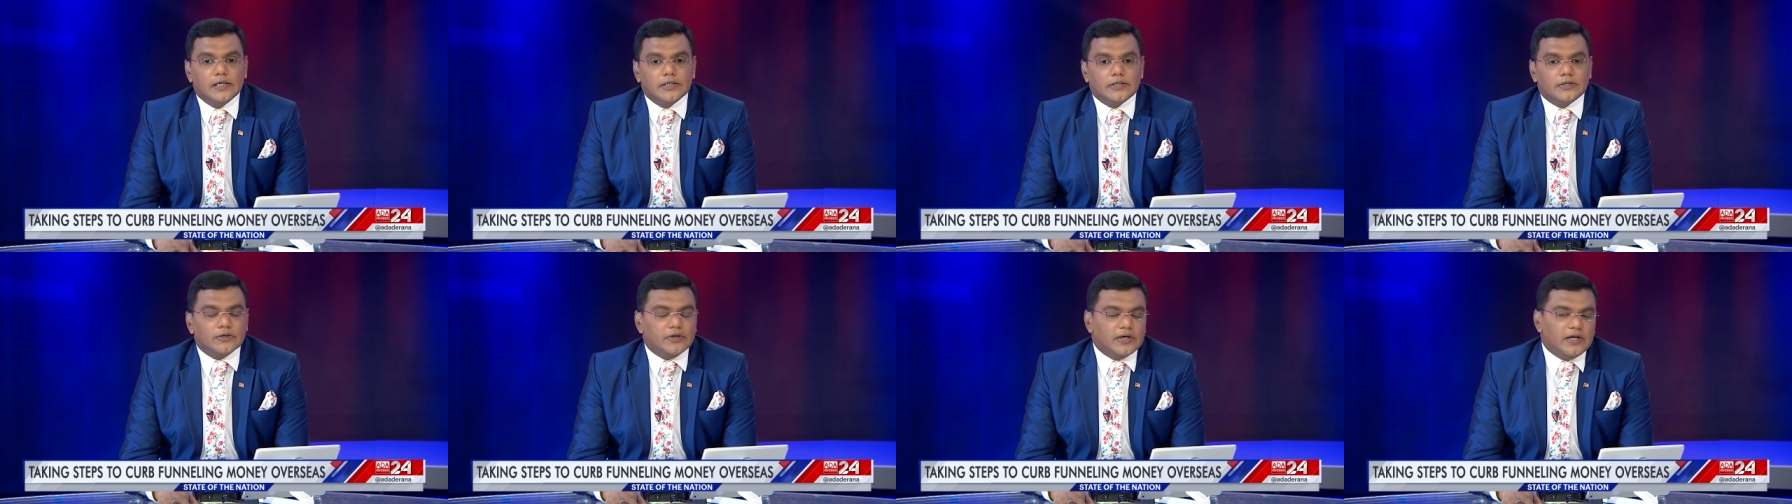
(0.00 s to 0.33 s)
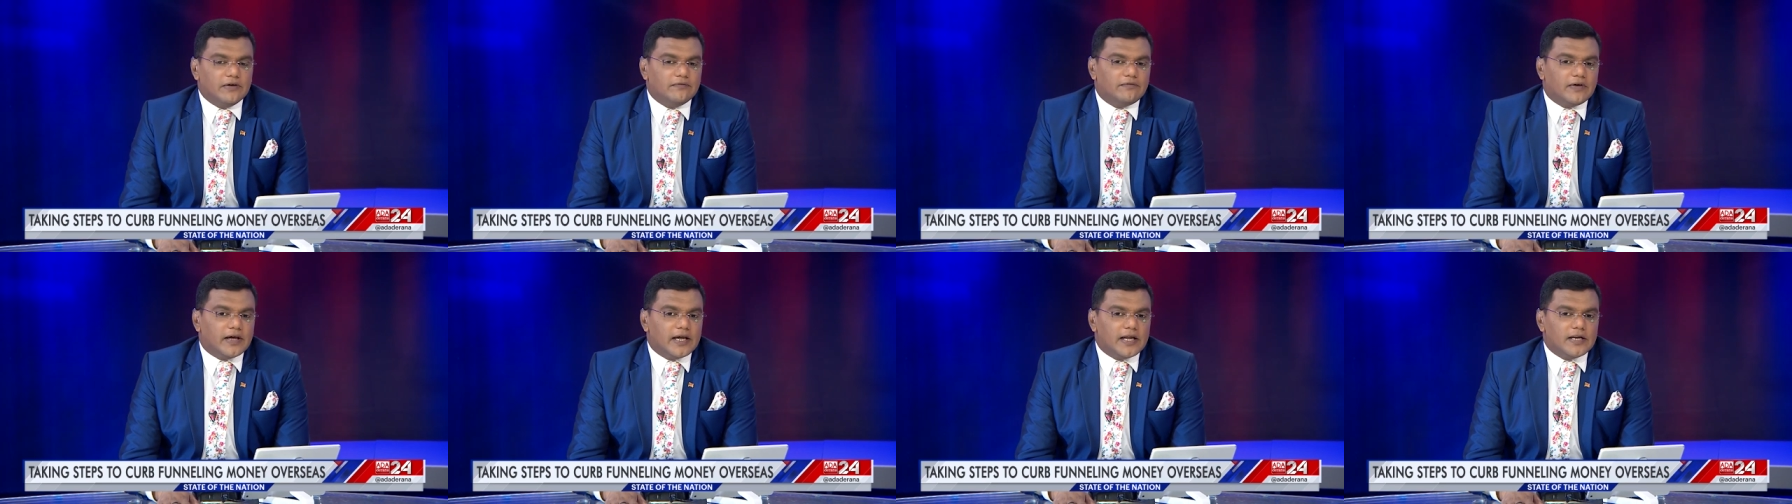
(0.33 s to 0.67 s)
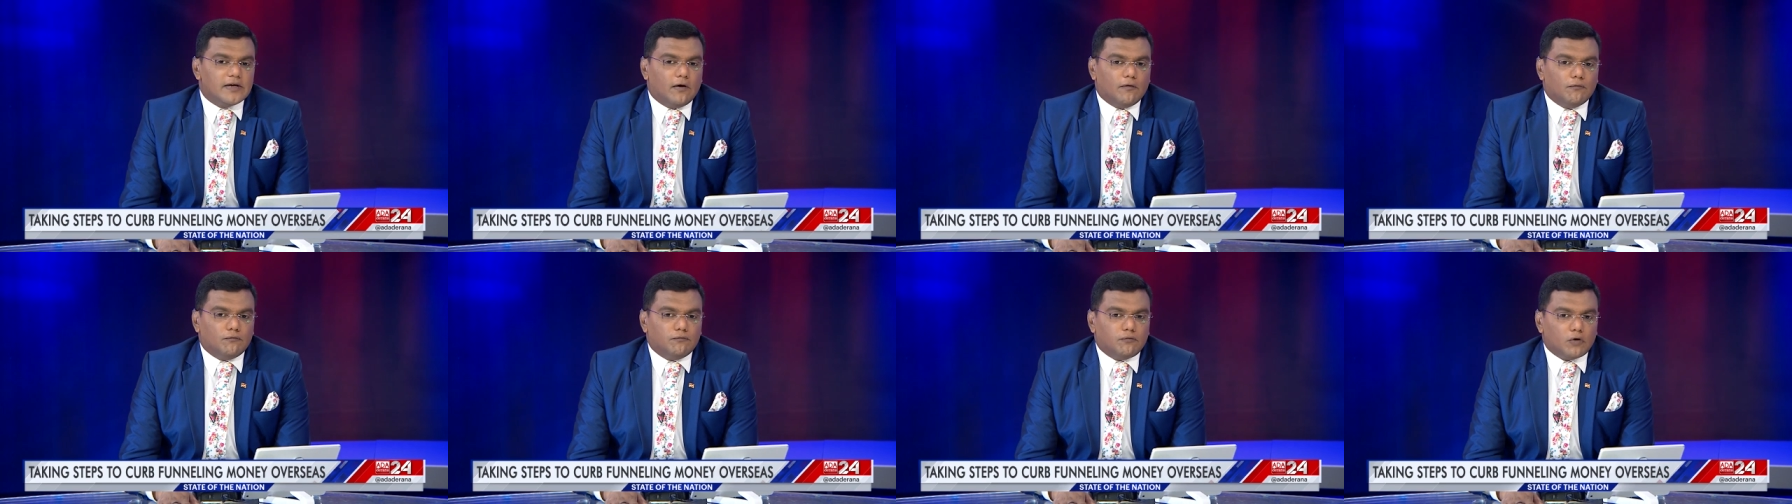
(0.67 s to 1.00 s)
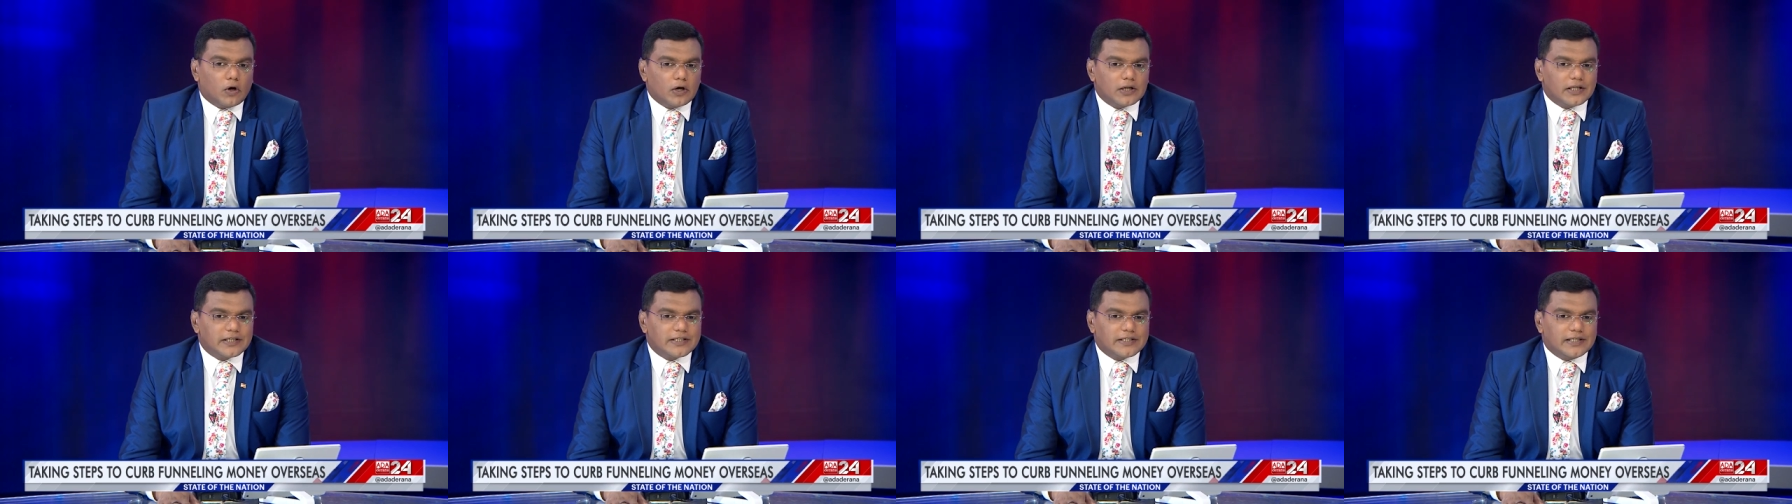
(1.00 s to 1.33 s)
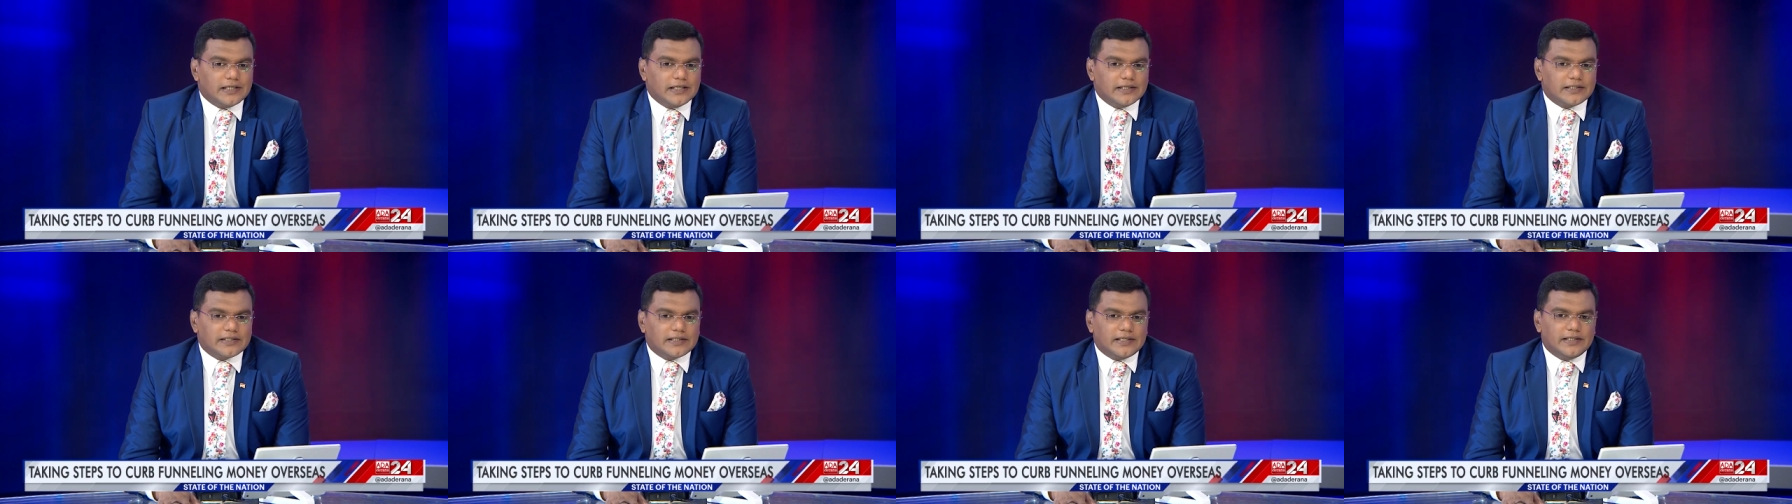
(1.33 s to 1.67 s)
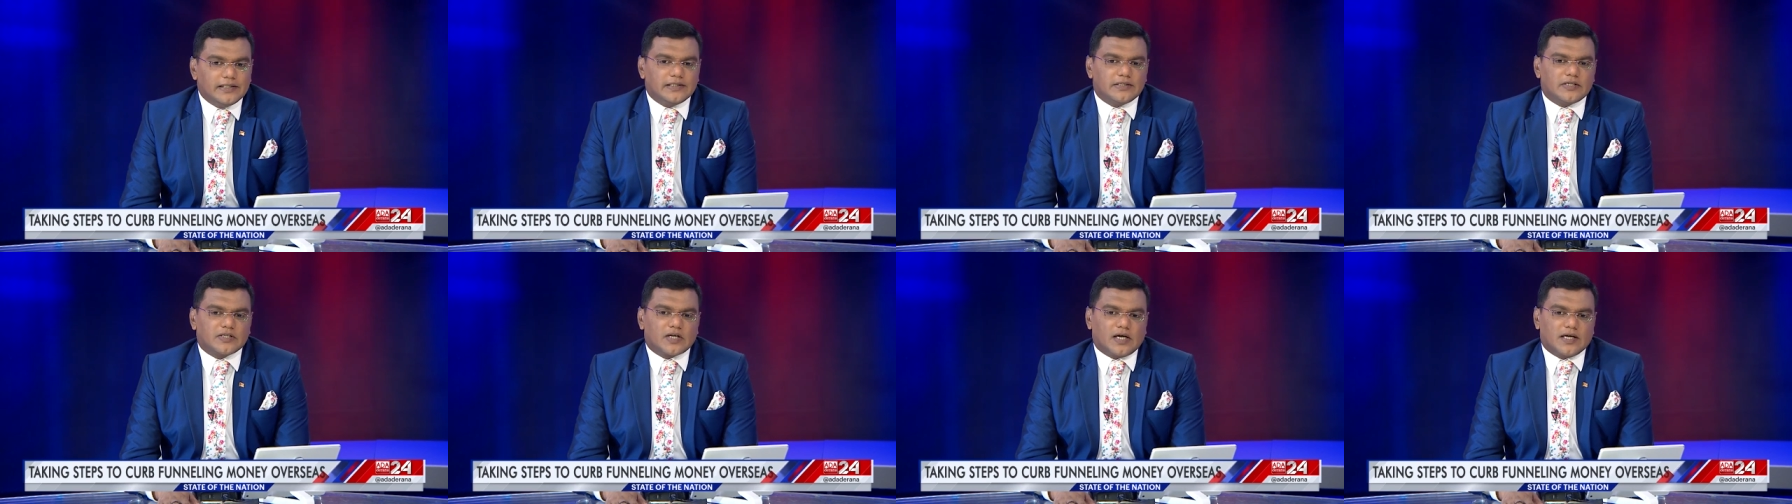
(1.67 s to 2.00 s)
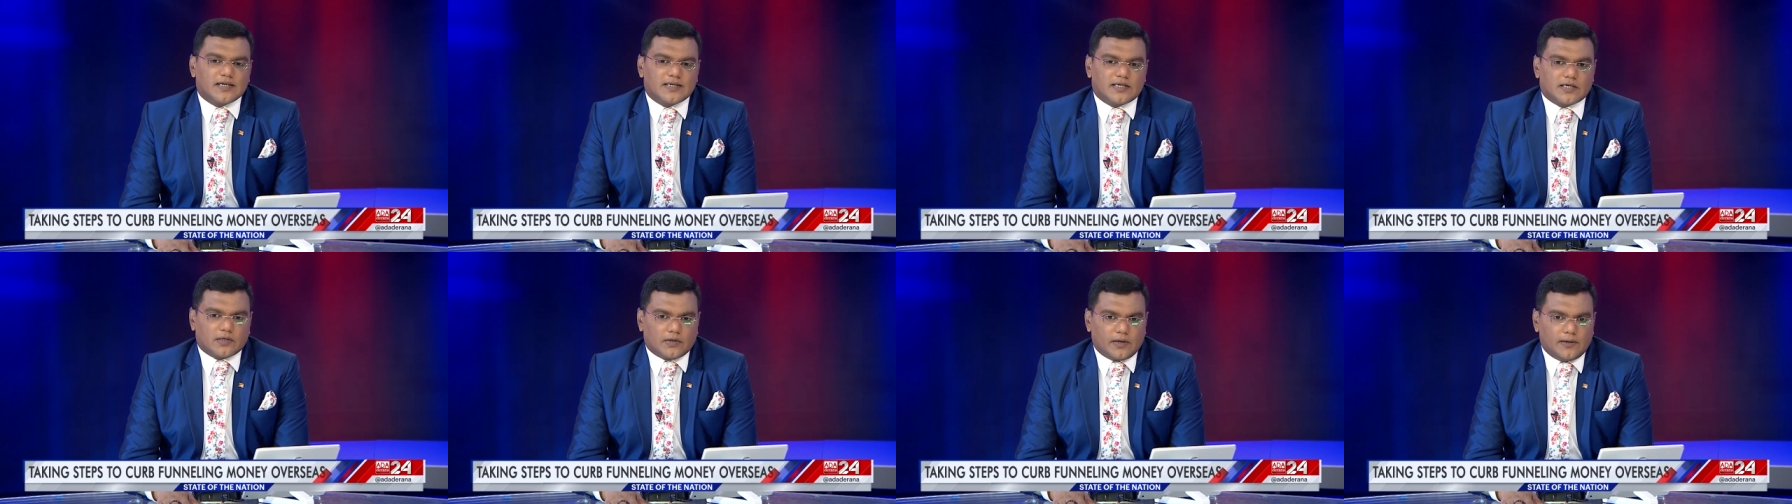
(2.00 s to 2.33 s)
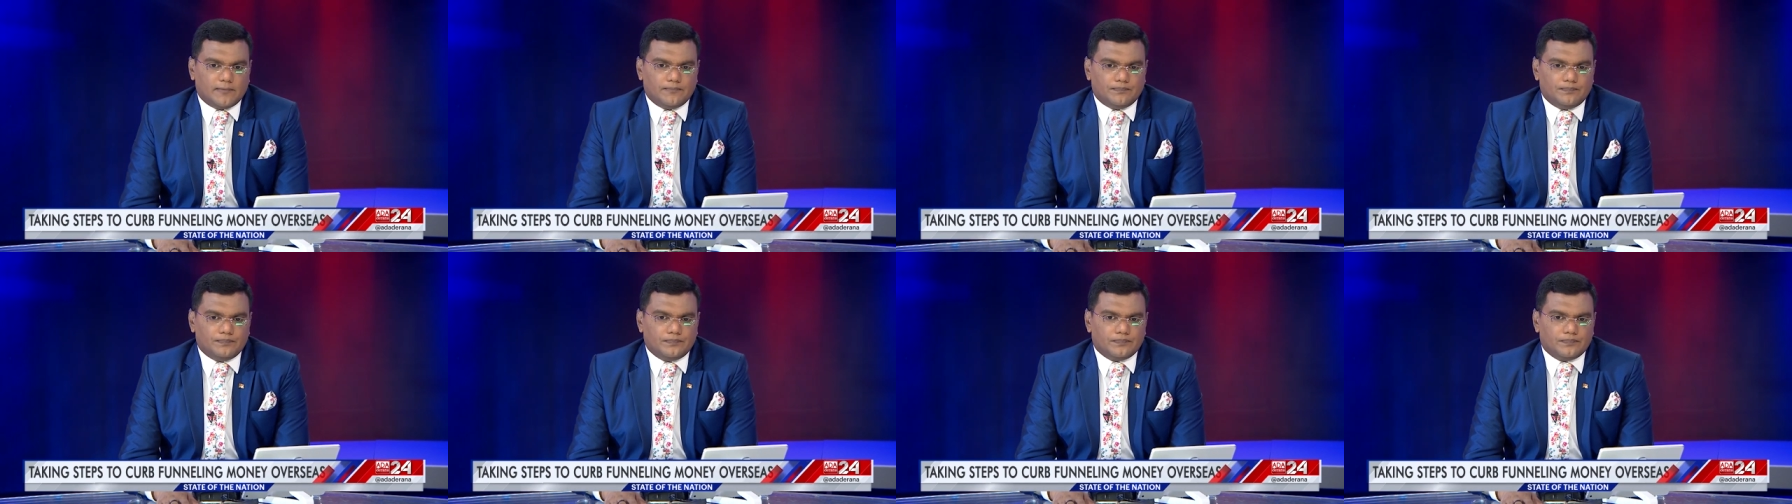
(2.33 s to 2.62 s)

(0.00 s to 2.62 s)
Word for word: to evade volatility in this country.